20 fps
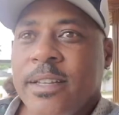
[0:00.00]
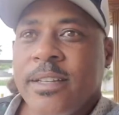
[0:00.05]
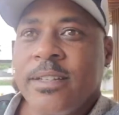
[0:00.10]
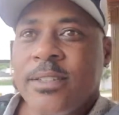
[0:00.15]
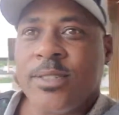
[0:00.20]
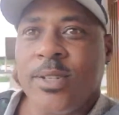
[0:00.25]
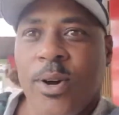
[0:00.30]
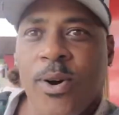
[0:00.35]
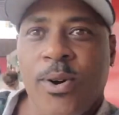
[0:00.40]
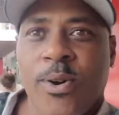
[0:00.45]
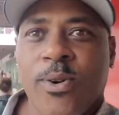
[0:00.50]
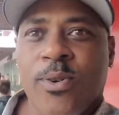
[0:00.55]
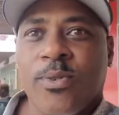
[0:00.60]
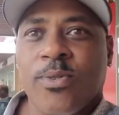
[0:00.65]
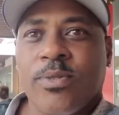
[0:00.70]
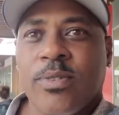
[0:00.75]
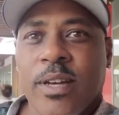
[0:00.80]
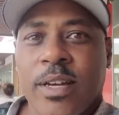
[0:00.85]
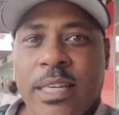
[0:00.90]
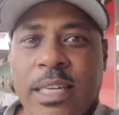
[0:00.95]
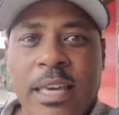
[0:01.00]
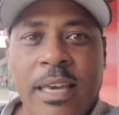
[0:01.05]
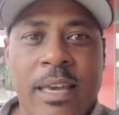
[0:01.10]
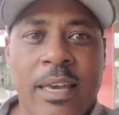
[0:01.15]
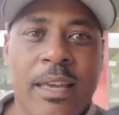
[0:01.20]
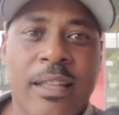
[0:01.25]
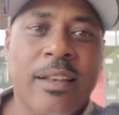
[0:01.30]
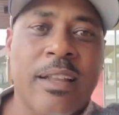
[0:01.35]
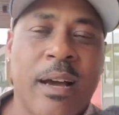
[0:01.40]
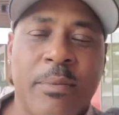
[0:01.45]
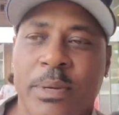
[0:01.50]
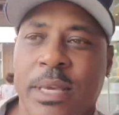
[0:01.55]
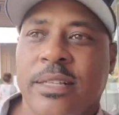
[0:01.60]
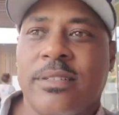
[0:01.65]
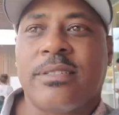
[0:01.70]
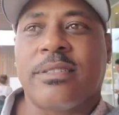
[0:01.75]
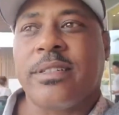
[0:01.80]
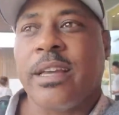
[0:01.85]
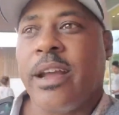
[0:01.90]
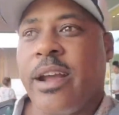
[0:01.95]
So again, I'm getting
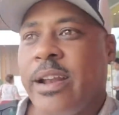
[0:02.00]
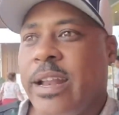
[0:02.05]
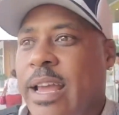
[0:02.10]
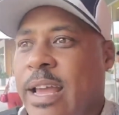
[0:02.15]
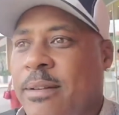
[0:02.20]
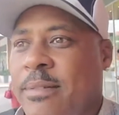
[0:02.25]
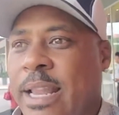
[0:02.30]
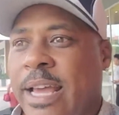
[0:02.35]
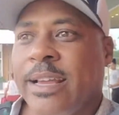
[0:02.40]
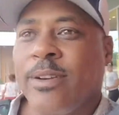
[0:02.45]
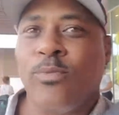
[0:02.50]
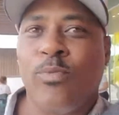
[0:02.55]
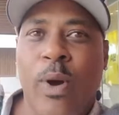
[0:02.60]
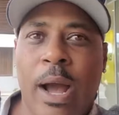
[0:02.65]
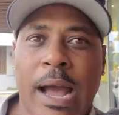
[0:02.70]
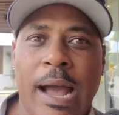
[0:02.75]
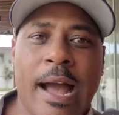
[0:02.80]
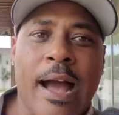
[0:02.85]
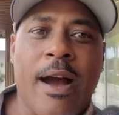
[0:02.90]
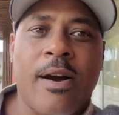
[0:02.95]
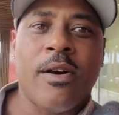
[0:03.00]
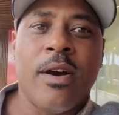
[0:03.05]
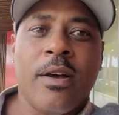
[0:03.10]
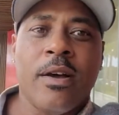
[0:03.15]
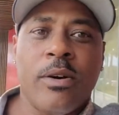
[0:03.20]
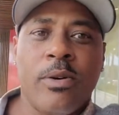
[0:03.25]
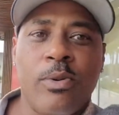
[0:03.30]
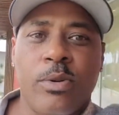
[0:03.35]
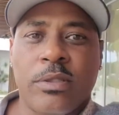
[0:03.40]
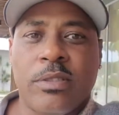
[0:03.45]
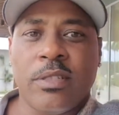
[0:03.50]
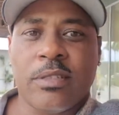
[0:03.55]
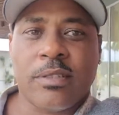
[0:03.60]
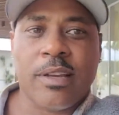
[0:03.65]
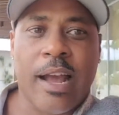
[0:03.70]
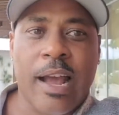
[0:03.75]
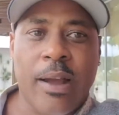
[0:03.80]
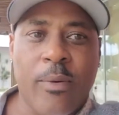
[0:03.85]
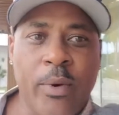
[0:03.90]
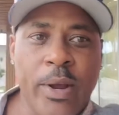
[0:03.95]
stared at like, wow, who's this
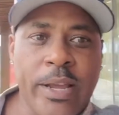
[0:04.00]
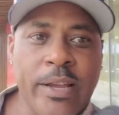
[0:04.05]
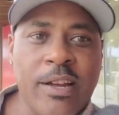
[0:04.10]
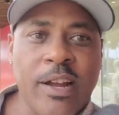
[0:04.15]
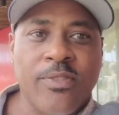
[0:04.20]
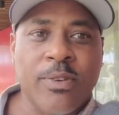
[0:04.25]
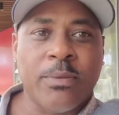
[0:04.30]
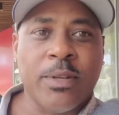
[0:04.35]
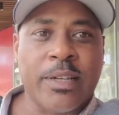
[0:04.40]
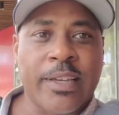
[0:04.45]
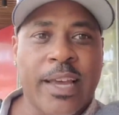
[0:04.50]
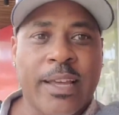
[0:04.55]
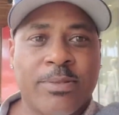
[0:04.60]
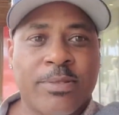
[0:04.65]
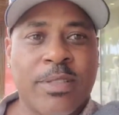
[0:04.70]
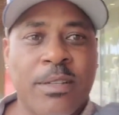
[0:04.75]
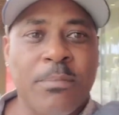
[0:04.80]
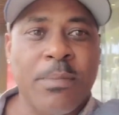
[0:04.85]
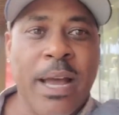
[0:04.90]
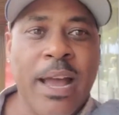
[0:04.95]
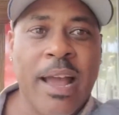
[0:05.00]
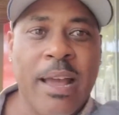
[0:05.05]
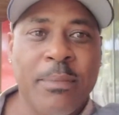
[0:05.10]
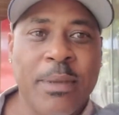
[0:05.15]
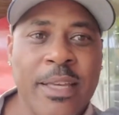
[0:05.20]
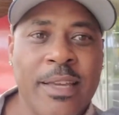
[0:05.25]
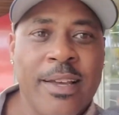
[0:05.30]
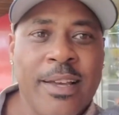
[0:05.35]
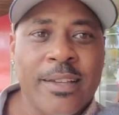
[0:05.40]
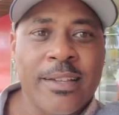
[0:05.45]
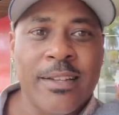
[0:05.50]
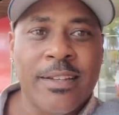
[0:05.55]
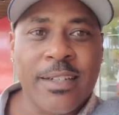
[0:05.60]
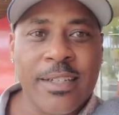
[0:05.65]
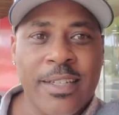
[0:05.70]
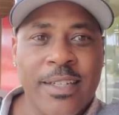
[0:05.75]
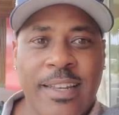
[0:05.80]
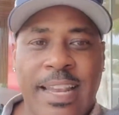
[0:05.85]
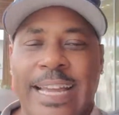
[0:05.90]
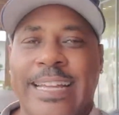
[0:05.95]
guy? Where he come from? Look at him, sitting behind me,
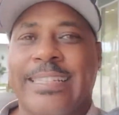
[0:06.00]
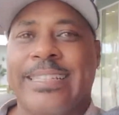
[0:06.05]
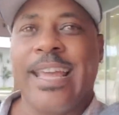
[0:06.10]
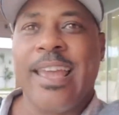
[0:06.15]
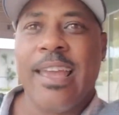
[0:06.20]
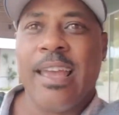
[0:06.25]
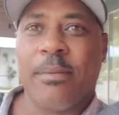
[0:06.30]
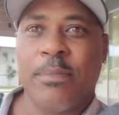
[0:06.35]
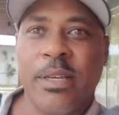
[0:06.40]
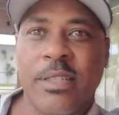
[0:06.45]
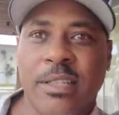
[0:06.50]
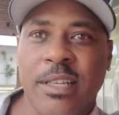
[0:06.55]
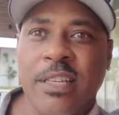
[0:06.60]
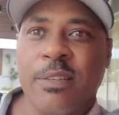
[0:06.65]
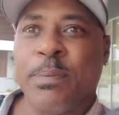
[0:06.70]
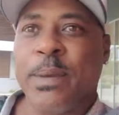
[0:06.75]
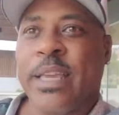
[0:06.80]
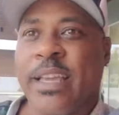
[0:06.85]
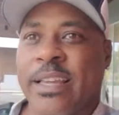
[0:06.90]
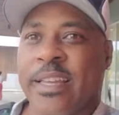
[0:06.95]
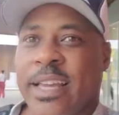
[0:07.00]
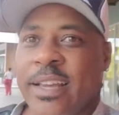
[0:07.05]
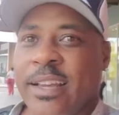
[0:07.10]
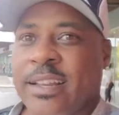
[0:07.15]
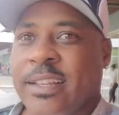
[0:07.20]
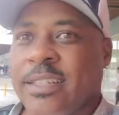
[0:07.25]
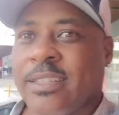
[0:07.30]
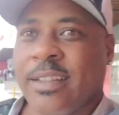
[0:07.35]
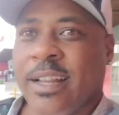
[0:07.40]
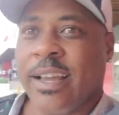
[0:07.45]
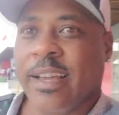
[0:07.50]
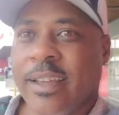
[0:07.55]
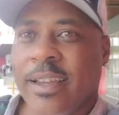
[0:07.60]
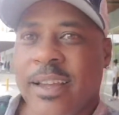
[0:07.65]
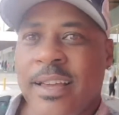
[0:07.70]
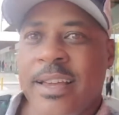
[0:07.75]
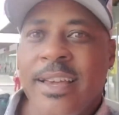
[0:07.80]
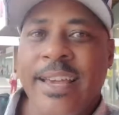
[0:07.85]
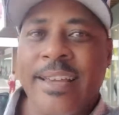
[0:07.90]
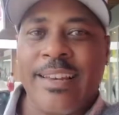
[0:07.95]
looking like, damn, is he speaking English? Like
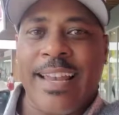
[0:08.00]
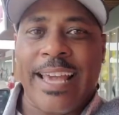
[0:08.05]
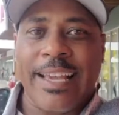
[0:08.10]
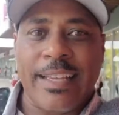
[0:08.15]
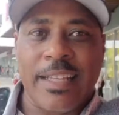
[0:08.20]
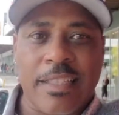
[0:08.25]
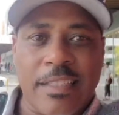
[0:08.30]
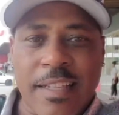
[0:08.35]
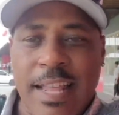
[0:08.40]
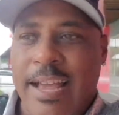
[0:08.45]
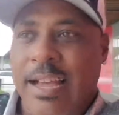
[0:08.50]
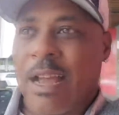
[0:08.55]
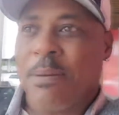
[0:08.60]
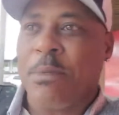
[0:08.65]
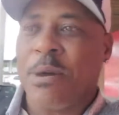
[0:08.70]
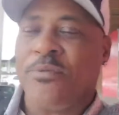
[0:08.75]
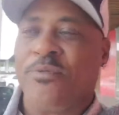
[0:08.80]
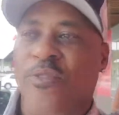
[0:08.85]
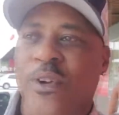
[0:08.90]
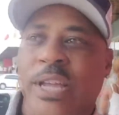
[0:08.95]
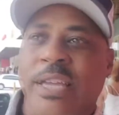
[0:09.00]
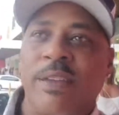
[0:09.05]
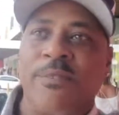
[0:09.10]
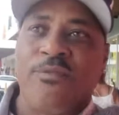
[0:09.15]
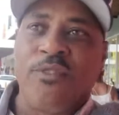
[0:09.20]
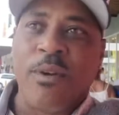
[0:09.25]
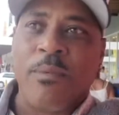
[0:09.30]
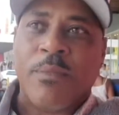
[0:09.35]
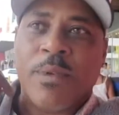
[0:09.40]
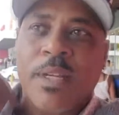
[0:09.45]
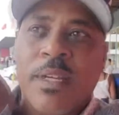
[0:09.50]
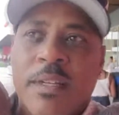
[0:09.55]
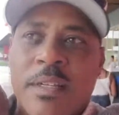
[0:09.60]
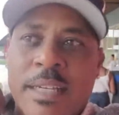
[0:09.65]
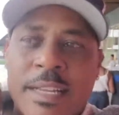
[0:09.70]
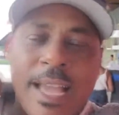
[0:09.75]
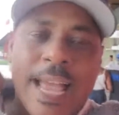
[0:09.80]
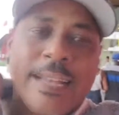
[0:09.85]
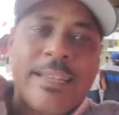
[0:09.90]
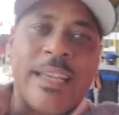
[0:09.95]
it's like I'm a freaking from
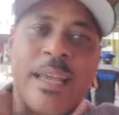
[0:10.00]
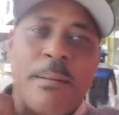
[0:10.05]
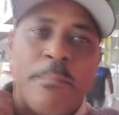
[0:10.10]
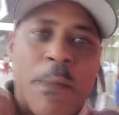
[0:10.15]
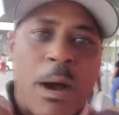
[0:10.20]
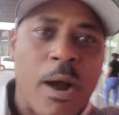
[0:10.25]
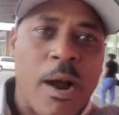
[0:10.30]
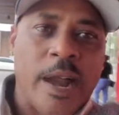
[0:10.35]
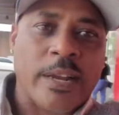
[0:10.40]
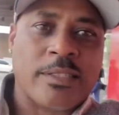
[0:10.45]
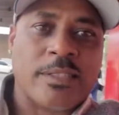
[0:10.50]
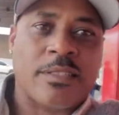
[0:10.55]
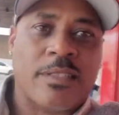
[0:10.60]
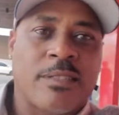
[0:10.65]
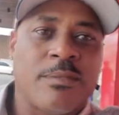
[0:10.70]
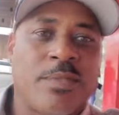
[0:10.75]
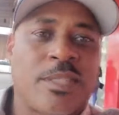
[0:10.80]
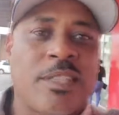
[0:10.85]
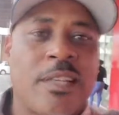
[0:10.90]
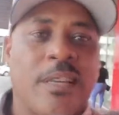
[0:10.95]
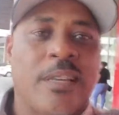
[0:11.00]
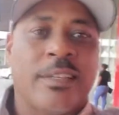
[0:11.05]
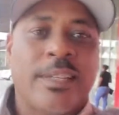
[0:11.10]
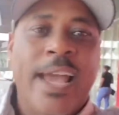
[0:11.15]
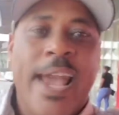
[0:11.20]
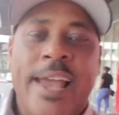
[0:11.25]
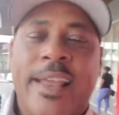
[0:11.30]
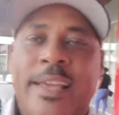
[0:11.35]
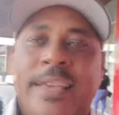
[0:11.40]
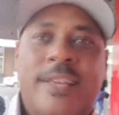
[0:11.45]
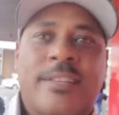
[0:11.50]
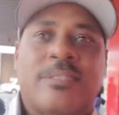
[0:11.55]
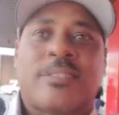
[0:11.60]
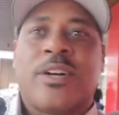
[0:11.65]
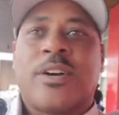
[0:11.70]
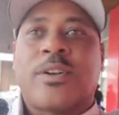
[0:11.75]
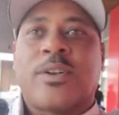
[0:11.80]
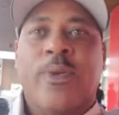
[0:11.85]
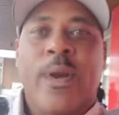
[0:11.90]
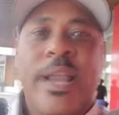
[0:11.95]
goddamn Mars or some shit. That is
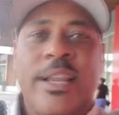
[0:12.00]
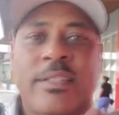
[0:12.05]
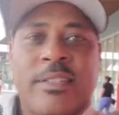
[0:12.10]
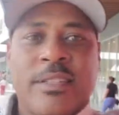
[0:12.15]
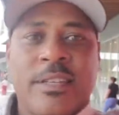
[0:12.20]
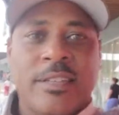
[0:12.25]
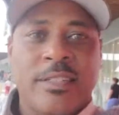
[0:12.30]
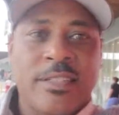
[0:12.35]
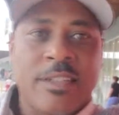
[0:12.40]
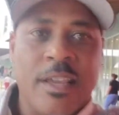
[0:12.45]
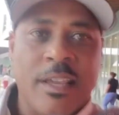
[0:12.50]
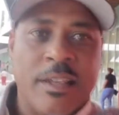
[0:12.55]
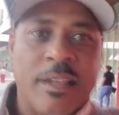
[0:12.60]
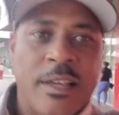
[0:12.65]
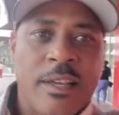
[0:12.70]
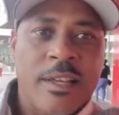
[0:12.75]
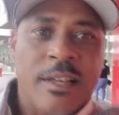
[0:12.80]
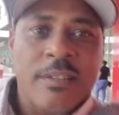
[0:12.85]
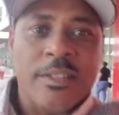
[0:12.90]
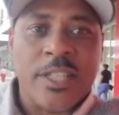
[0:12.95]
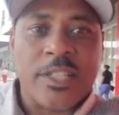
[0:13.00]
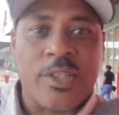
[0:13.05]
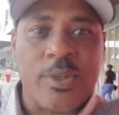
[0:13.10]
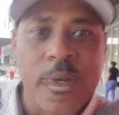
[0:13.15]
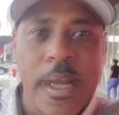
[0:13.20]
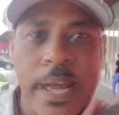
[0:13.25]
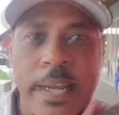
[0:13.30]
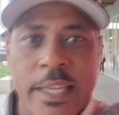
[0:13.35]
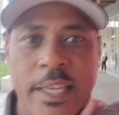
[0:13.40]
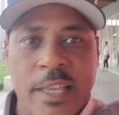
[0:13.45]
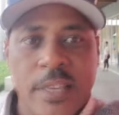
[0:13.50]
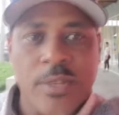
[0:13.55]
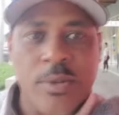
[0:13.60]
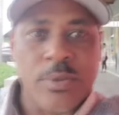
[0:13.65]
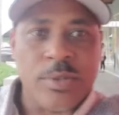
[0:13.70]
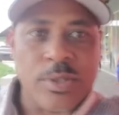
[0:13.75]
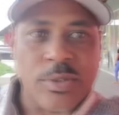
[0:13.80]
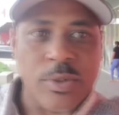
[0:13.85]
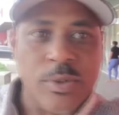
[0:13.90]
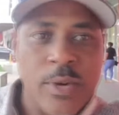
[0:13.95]
the craziest shit that you got to get
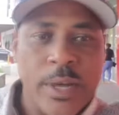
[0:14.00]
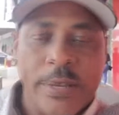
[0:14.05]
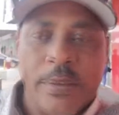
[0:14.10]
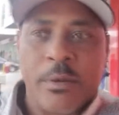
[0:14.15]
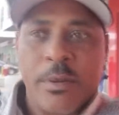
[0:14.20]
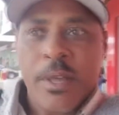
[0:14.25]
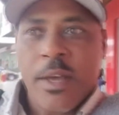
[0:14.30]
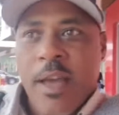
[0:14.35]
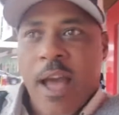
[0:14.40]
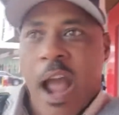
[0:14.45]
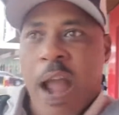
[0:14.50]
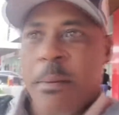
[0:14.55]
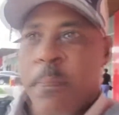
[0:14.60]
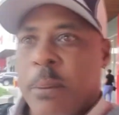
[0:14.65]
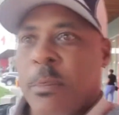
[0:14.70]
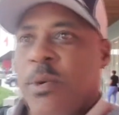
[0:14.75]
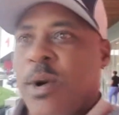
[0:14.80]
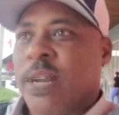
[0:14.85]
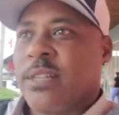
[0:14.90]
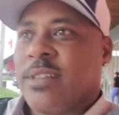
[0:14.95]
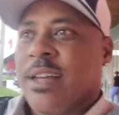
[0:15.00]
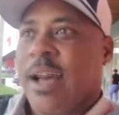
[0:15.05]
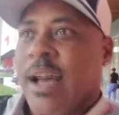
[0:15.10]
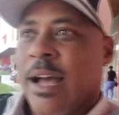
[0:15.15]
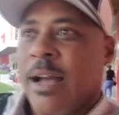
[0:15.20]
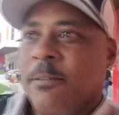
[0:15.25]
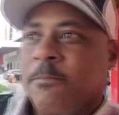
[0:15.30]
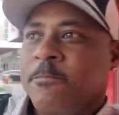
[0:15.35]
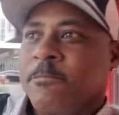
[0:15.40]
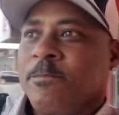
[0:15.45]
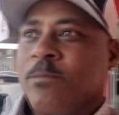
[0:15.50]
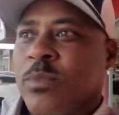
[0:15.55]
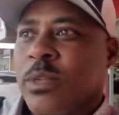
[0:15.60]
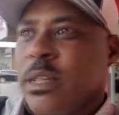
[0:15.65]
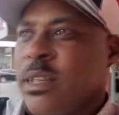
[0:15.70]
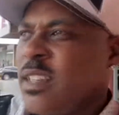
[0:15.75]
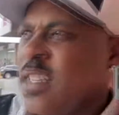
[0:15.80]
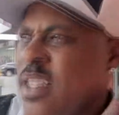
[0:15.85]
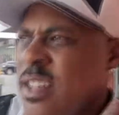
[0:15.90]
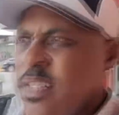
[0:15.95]
used to. And I remember one time,
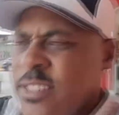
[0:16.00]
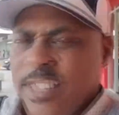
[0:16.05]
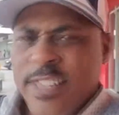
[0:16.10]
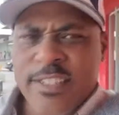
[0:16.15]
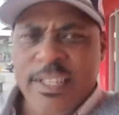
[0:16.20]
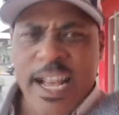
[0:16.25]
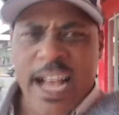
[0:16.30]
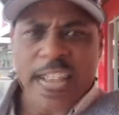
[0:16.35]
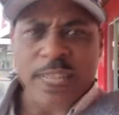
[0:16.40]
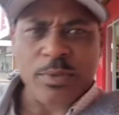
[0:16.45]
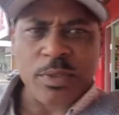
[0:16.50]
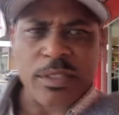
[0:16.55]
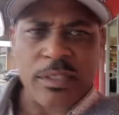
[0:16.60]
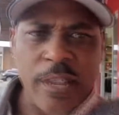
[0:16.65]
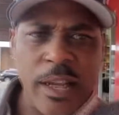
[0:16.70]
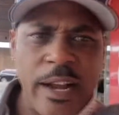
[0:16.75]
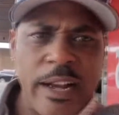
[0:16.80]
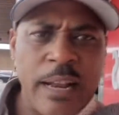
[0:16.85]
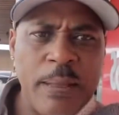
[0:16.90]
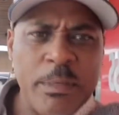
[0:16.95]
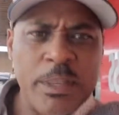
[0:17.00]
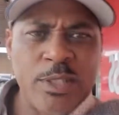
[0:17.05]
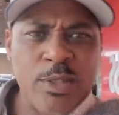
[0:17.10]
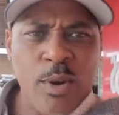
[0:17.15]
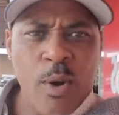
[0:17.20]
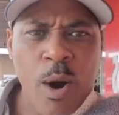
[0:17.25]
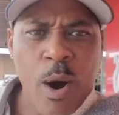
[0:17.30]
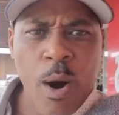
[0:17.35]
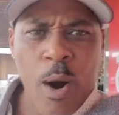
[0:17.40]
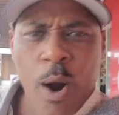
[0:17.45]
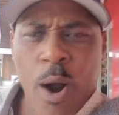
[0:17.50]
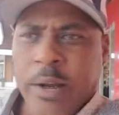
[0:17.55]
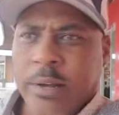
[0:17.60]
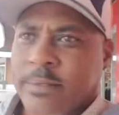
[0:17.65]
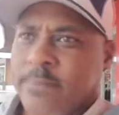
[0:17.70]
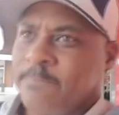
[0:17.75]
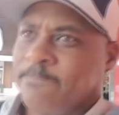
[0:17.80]
these guys were staring at me so hard.